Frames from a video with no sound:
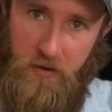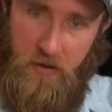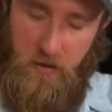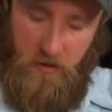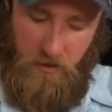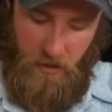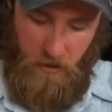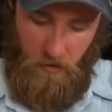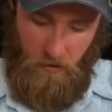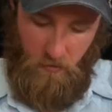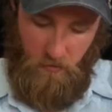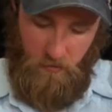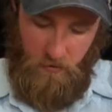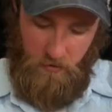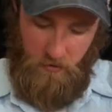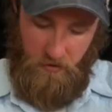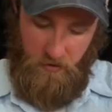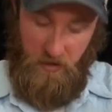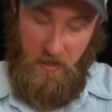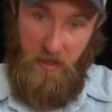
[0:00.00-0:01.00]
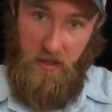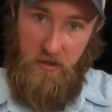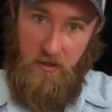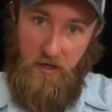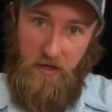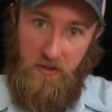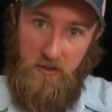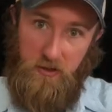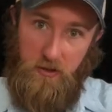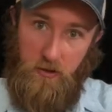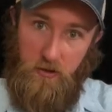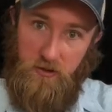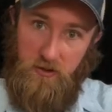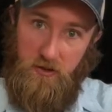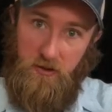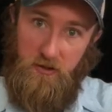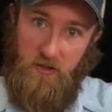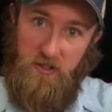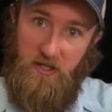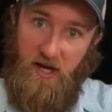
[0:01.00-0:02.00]
Now index goes to
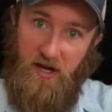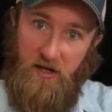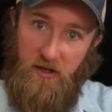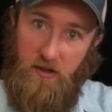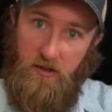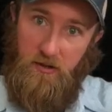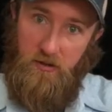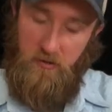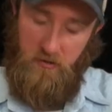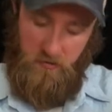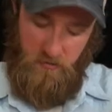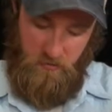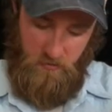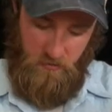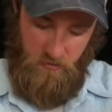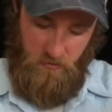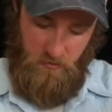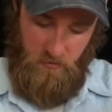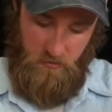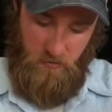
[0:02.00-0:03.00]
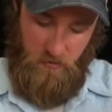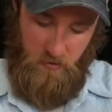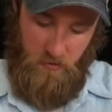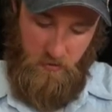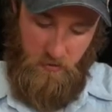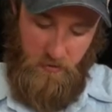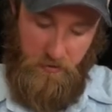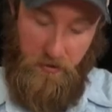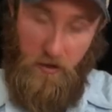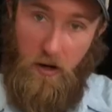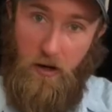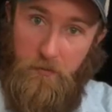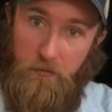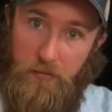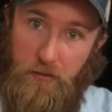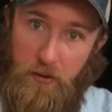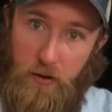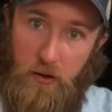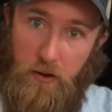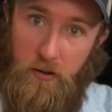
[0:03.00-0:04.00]
the 2nd, thumb
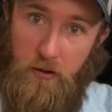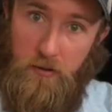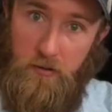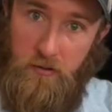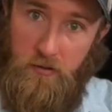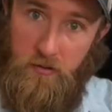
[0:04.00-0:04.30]
3rd,